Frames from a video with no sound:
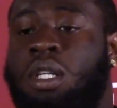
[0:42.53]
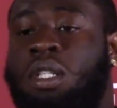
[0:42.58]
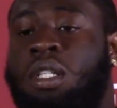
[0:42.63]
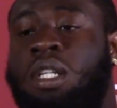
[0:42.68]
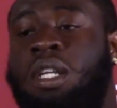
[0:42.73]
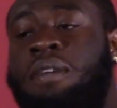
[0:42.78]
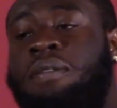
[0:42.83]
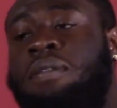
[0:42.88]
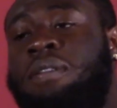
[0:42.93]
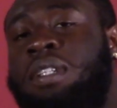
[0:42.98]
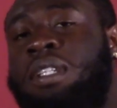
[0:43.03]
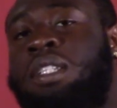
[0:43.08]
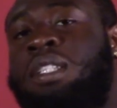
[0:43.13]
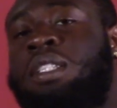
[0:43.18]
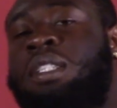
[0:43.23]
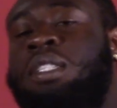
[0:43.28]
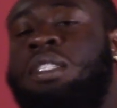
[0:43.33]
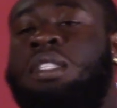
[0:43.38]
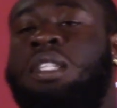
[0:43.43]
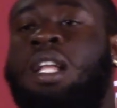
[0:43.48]
Definitely.
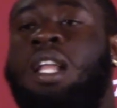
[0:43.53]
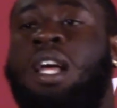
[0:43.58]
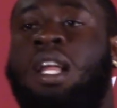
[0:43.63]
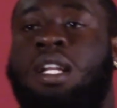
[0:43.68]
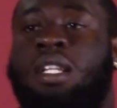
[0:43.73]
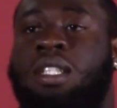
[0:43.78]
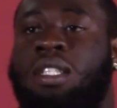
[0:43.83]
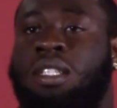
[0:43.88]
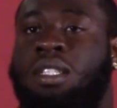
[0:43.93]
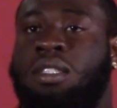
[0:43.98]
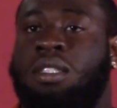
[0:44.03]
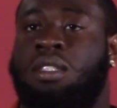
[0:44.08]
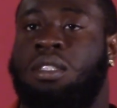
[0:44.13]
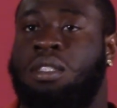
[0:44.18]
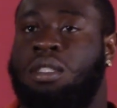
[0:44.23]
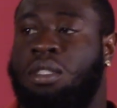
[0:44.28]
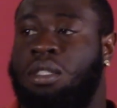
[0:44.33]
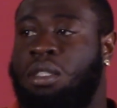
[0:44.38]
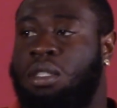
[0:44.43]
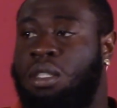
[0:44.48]
It's a lot of things.
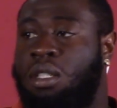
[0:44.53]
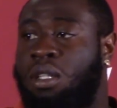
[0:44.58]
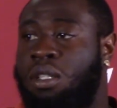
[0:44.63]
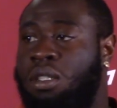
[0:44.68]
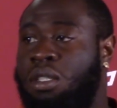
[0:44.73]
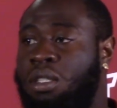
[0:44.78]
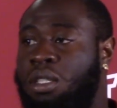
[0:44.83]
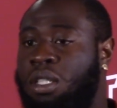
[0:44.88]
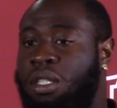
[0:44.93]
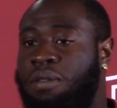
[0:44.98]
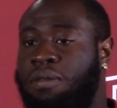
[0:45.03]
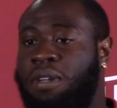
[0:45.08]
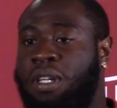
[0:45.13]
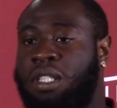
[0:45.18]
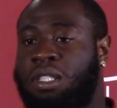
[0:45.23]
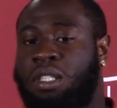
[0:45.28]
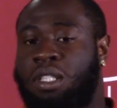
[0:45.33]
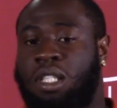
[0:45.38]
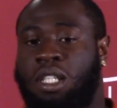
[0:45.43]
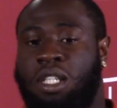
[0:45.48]

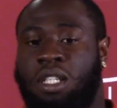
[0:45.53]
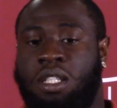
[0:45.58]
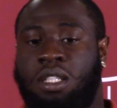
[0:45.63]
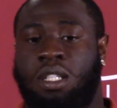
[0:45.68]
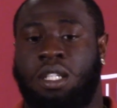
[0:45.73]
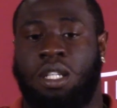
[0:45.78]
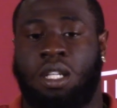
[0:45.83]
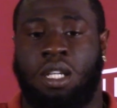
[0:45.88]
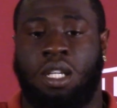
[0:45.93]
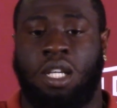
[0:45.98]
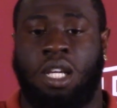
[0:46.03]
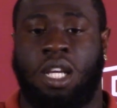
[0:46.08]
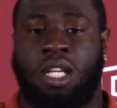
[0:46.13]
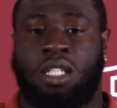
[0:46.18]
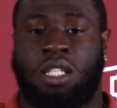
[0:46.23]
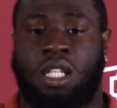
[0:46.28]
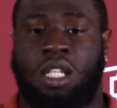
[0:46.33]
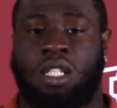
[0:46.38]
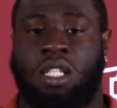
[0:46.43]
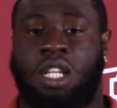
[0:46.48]
Defensively, and
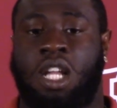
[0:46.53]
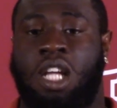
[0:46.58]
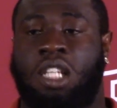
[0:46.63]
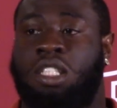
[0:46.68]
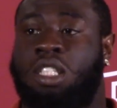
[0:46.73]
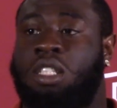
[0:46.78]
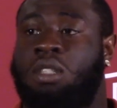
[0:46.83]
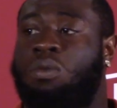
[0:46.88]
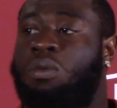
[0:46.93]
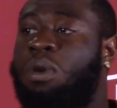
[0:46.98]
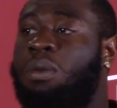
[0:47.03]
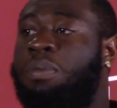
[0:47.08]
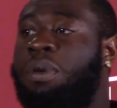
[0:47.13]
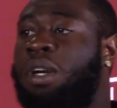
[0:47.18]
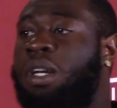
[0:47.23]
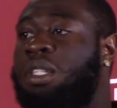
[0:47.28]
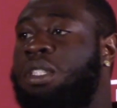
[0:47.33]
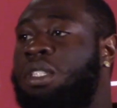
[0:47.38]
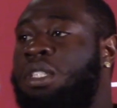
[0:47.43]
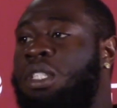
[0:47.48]
it's not just one
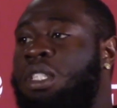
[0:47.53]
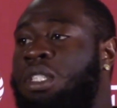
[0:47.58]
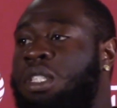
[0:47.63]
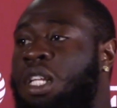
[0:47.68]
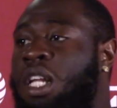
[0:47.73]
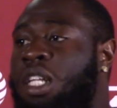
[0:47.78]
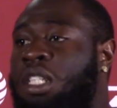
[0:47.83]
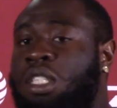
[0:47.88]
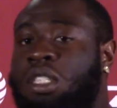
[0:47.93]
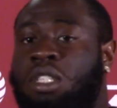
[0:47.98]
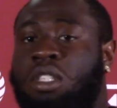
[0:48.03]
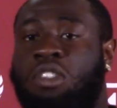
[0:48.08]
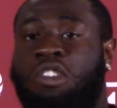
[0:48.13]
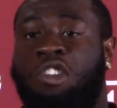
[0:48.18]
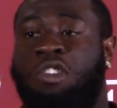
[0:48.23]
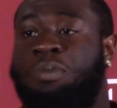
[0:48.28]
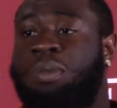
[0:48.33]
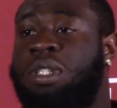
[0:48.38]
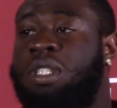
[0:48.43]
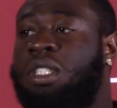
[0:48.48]
person, it's not just a
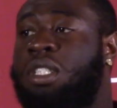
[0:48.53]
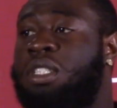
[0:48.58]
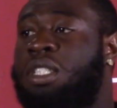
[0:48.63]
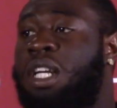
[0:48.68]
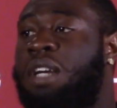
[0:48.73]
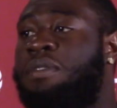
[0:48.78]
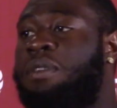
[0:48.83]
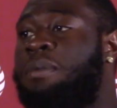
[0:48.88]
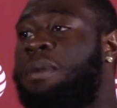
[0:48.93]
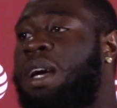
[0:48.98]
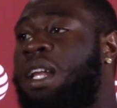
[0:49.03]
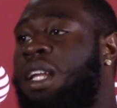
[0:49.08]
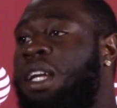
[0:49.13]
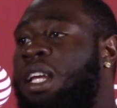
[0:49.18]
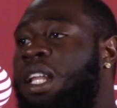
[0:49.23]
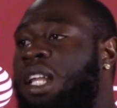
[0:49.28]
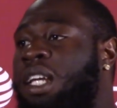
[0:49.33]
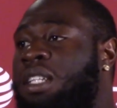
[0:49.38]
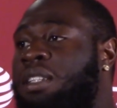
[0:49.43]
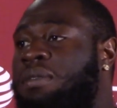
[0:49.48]
group, it's everybody
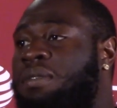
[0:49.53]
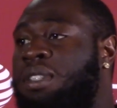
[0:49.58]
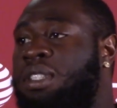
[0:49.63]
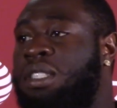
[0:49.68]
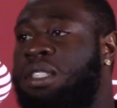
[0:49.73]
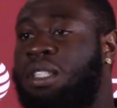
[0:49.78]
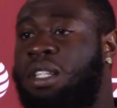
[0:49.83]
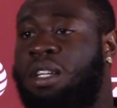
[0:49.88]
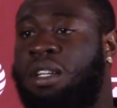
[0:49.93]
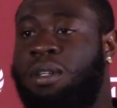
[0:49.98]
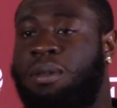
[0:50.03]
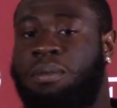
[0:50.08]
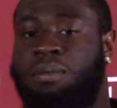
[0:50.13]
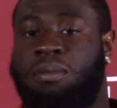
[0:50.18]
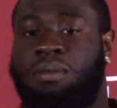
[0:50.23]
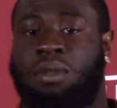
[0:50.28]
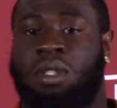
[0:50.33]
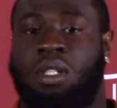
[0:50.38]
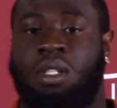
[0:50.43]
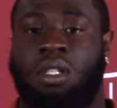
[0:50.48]
collectively.
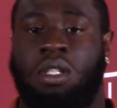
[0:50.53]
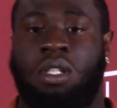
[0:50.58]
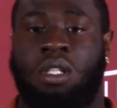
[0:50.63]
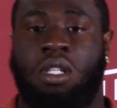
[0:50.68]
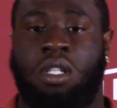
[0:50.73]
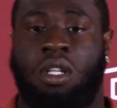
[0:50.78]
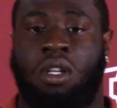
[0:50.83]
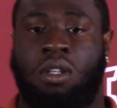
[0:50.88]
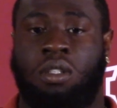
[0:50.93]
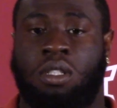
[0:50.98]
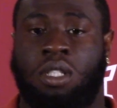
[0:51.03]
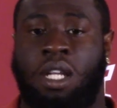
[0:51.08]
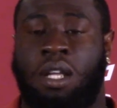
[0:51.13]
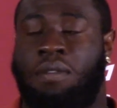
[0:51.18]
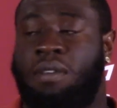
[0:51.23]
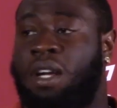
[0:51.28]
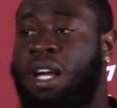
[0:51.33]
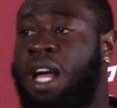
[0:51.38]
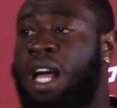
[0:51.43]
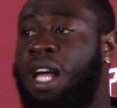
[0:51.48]
You know, it's
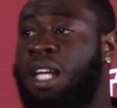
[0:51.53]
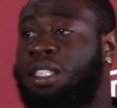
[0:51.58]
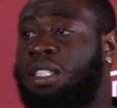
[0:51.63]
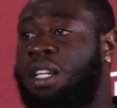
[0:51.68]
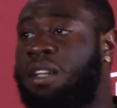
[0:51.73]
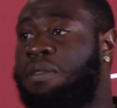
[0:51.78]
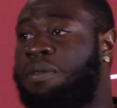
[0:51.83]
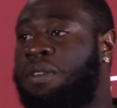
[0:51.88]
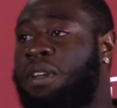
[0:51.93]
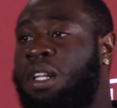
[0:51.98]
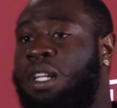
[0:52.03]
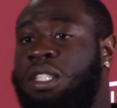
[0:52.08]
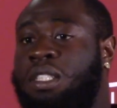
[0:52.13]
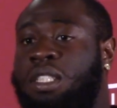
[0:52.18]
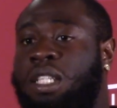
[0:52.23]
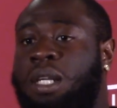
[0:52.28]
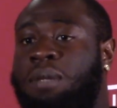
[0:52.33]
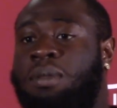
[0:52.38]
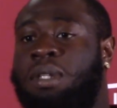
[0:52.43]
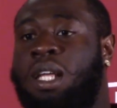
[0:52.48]
11 guys on the field at the
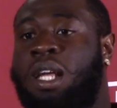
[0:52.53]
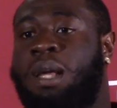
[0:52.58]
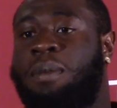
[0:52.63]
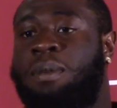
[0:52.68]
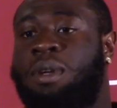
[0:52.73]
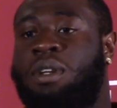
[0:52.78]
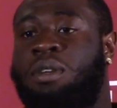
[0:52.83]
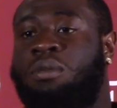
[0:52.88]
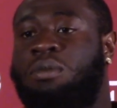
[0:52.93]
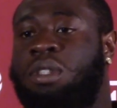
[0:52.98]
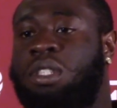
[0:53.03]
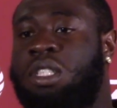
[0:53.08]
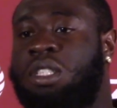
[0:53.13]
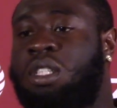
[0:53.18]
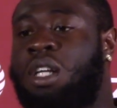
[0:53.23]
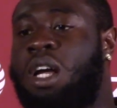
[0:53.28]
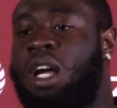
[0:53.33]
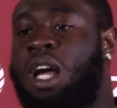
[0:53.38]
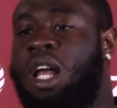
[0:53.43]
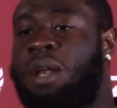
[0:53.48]
same time, and we just
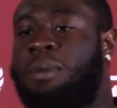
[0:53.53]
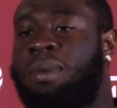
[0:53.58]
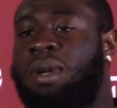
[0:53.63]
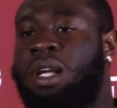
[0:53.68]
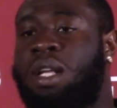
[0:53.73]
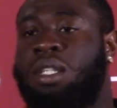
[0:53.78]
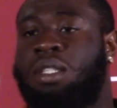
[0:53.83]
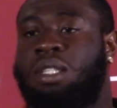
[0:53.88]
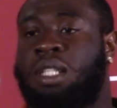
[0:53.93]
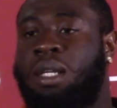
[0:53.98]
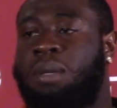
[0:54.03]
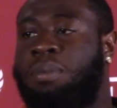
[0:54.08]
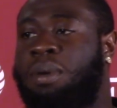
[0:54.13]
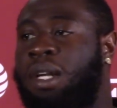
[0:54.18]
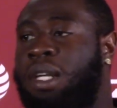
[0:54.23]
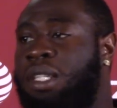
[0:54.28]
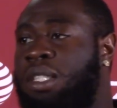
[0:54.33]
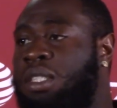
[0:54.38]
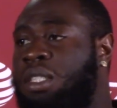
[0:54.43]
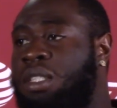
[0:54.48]
all got to be on the same
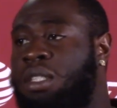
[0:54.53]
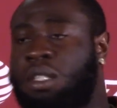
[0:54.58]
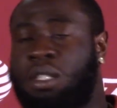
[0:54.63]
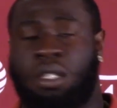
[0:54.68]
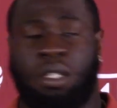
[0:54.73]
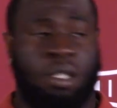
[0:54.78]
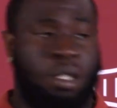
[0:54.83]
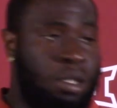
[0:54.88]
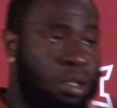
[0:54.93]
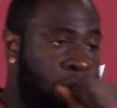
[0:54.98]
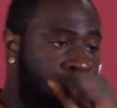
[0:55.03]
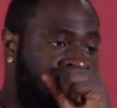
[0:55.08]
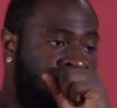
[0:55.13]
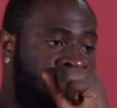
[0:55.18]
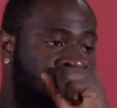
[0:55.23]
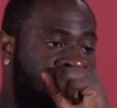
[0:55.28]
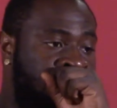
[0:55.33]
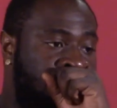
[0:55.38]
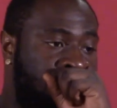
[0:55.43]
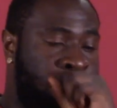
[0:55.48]
page
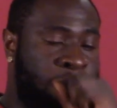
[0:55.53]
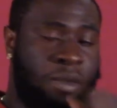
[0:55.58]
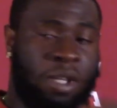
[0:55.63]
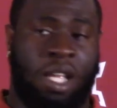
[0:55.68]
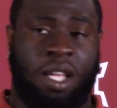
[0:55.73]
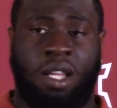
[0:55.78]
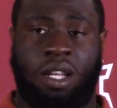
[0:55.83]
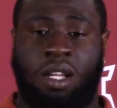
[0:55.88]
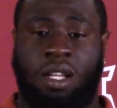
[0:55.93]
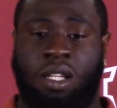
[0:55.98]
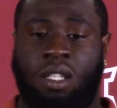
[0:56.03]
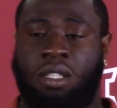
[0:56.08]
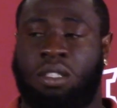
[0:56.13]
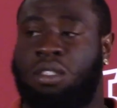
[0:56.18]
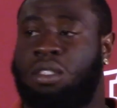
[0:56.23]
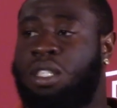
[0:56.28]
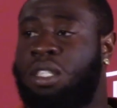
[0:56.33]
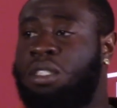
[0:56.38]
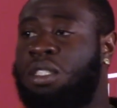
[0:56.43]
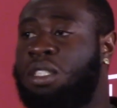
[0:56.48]
and
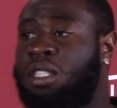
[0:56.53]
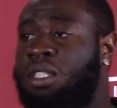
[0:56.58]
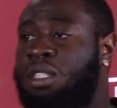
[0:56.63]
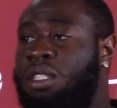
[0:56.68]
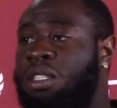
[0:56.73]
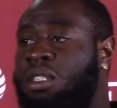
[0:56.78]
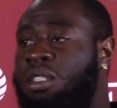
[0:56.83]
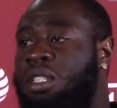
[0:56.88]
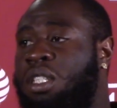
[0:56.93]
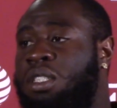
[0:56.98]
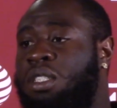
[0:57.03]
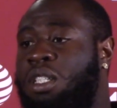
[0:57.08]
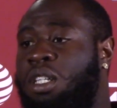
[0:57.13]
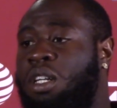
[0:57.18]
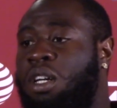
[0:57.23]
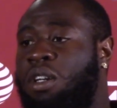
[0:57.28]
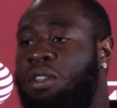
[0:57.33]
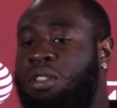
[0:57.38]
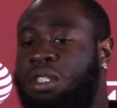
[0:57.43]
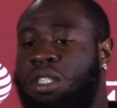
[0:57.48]
trust the
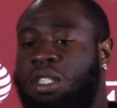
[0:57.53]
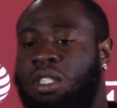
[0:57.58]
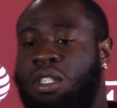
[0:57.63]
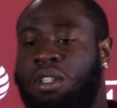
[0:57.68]
coaching.